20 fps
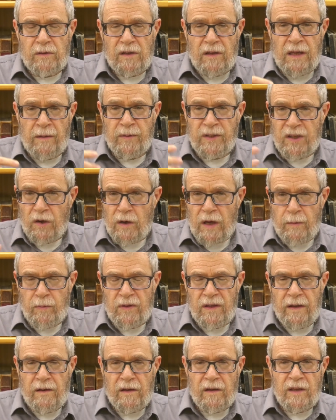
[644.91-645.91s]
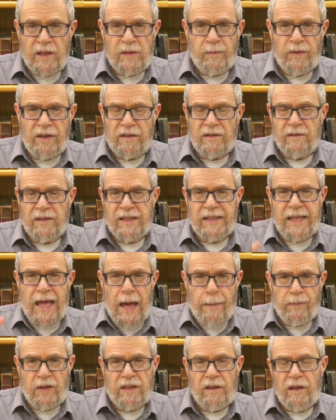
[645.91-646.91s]
interrupted, has been
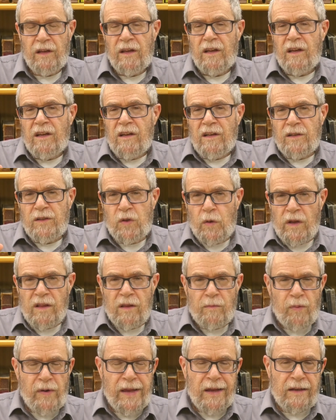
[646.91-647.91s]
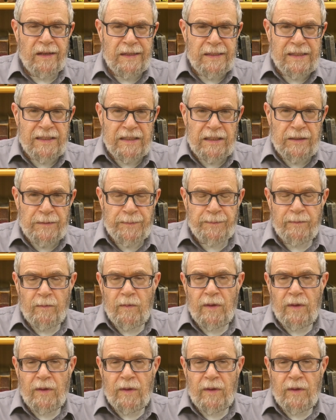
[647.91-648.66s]
stopped during the pregnancy,